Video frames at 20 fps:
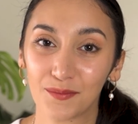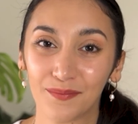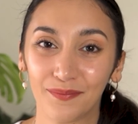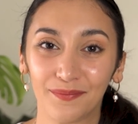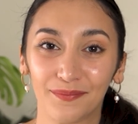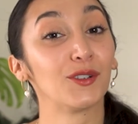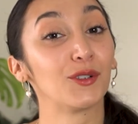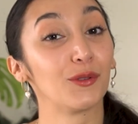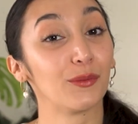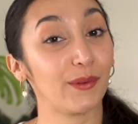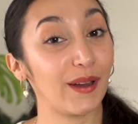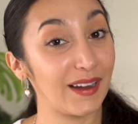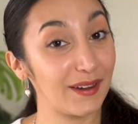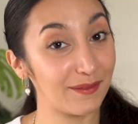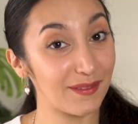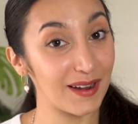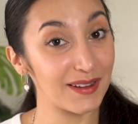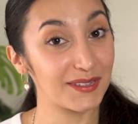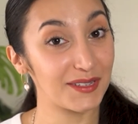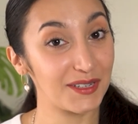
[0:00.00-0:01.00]
Have a great
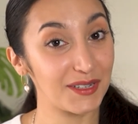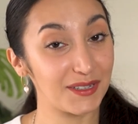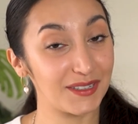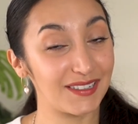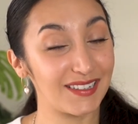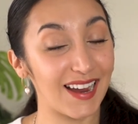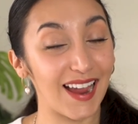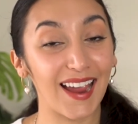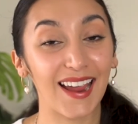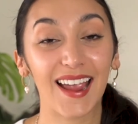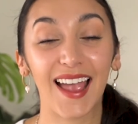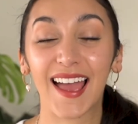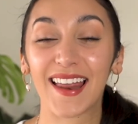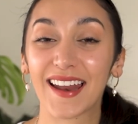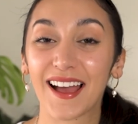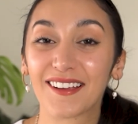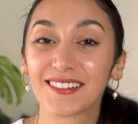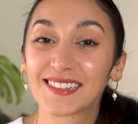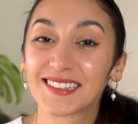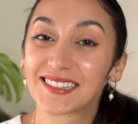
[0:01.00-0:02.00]
rest of your day,
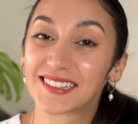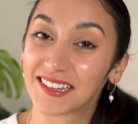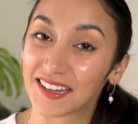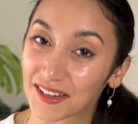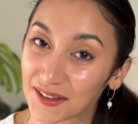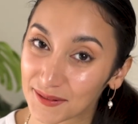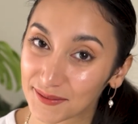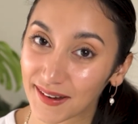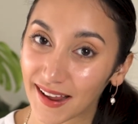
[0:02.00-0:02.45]
and I'll see you